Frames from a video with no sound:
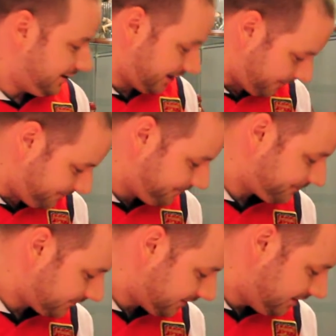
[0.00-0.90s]
Yeah.
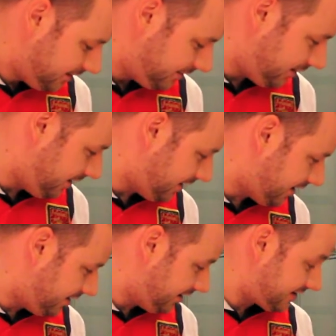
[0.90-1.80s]

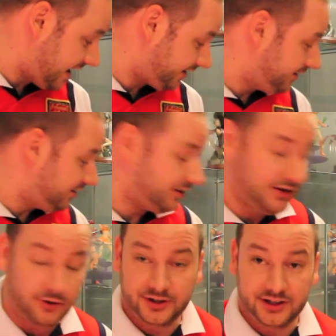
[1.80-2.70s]
Exactly, the
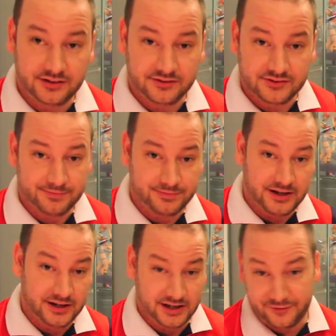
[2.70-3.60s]
owning
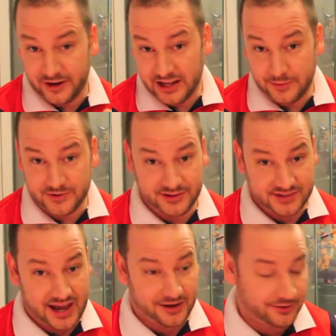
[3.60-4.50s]
fighting games on the
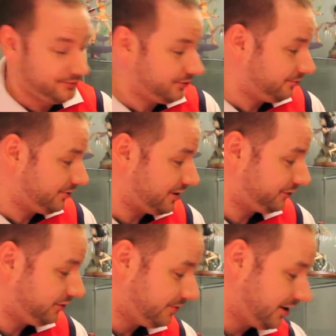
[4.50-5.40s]
Saturn were
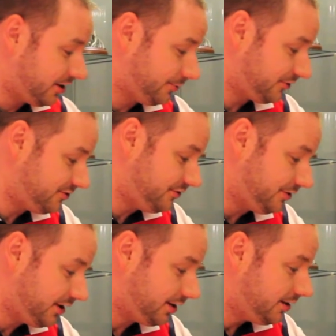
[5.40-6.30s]
definitely the way to go with the
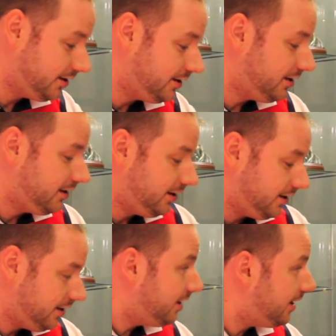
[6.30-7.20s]
2D.
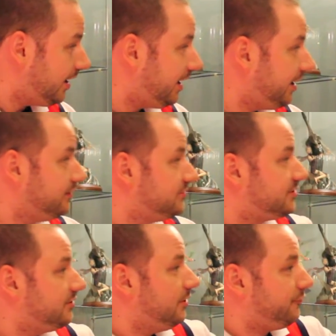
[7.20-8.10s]
And
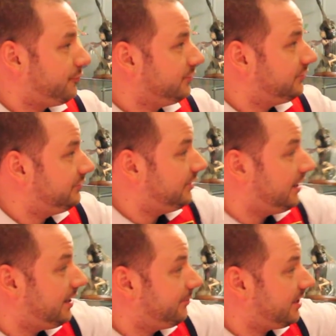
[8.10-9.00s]
of course,
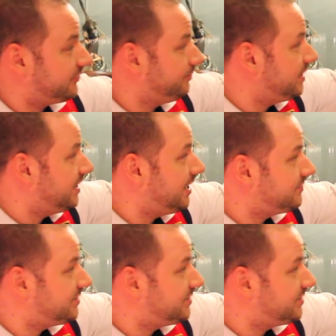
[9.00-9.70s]
we got some Wii games